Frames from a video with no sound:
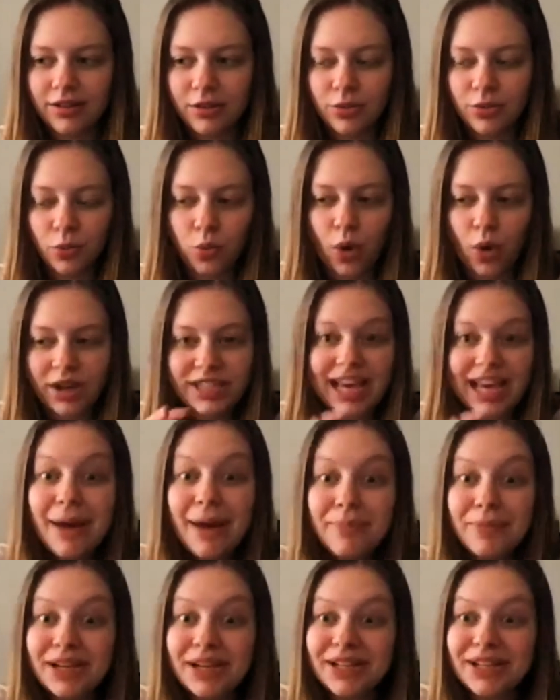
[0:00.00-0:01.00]
what's
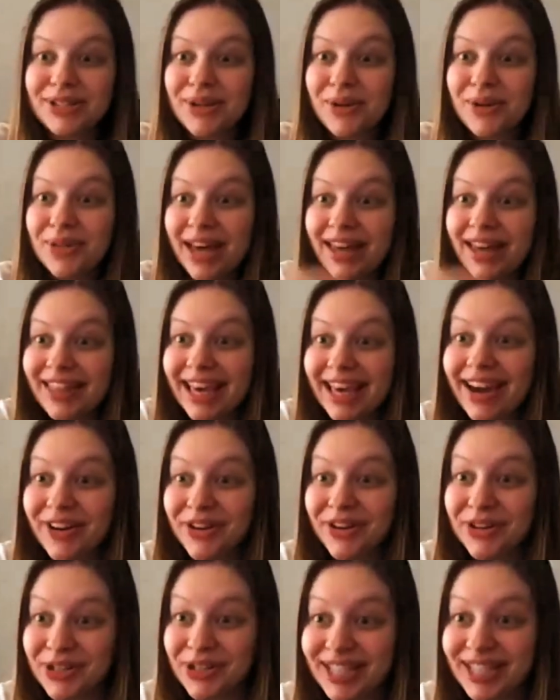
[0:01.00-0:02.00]
happening so that they
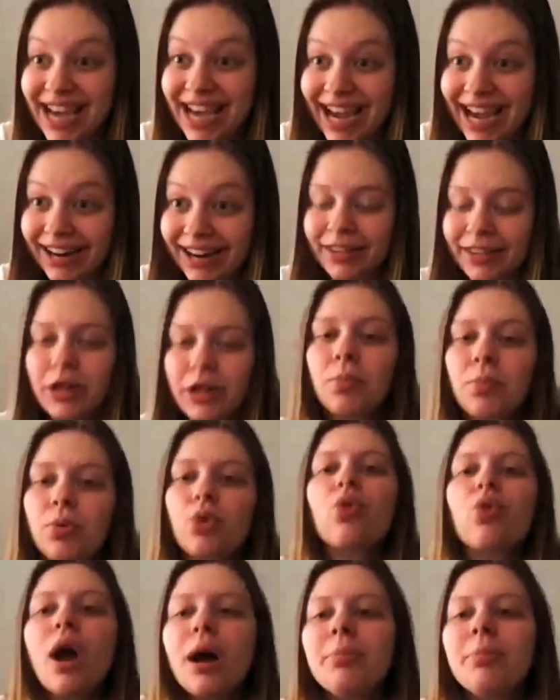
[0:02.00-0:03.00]
understand. They'll
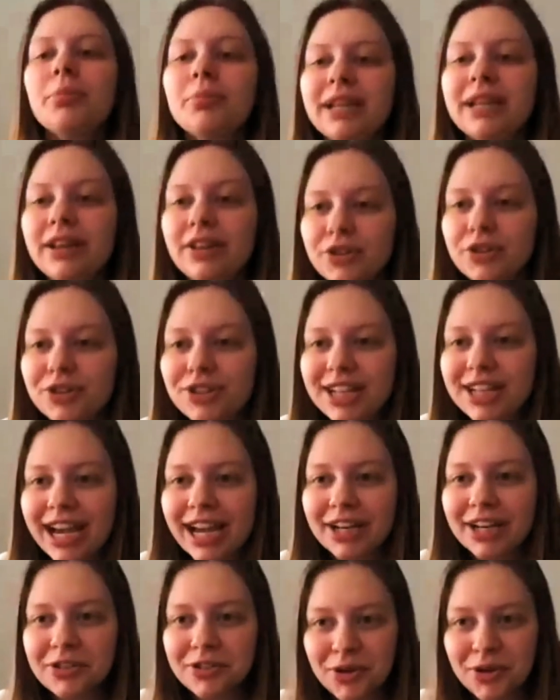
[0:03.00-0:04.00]
probably
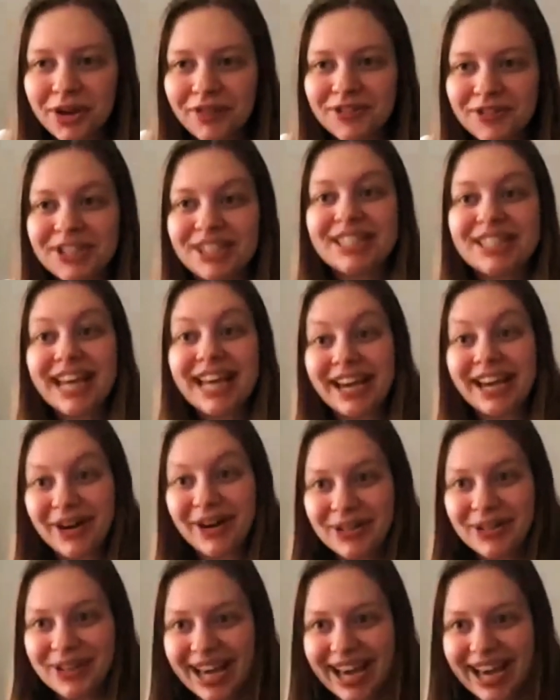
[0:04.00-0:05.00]
understand. You don't have to say
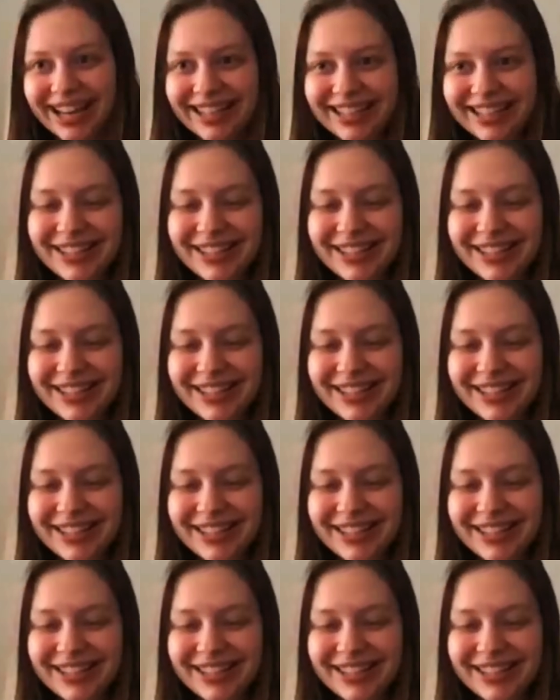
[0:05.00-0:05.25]
all that.